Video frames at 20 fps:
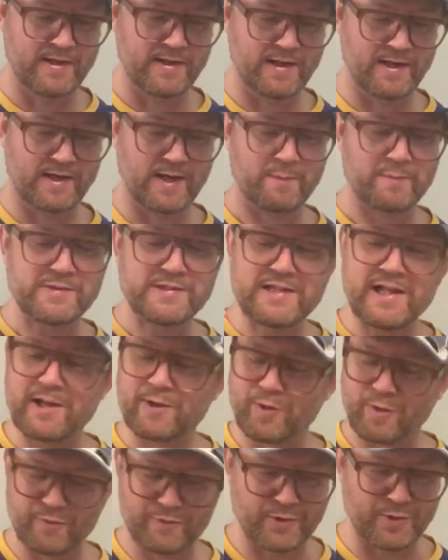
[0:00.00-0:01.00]
And I'm still
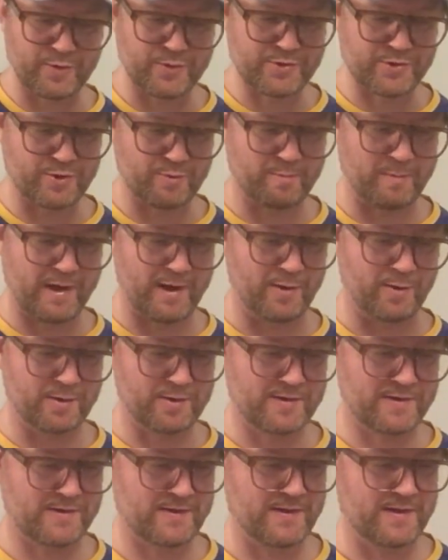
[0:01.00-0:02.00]
confused
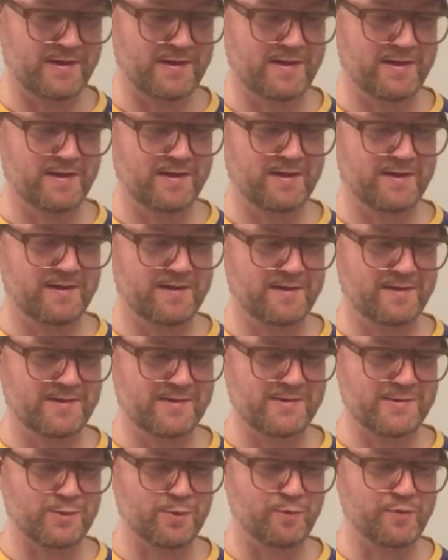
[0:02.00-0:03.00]
about
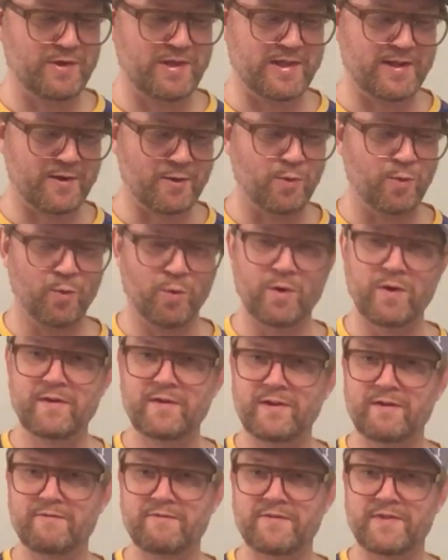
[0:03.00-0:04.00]
Sofiero,
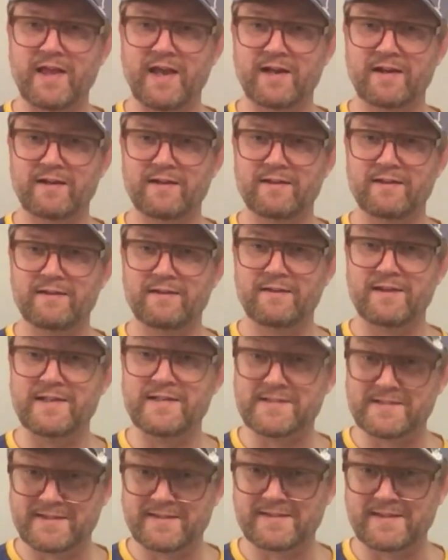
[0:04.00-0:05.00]
if that
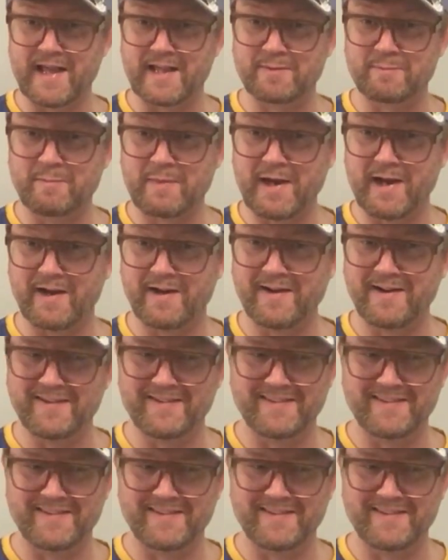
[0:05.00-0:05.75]
is that beer.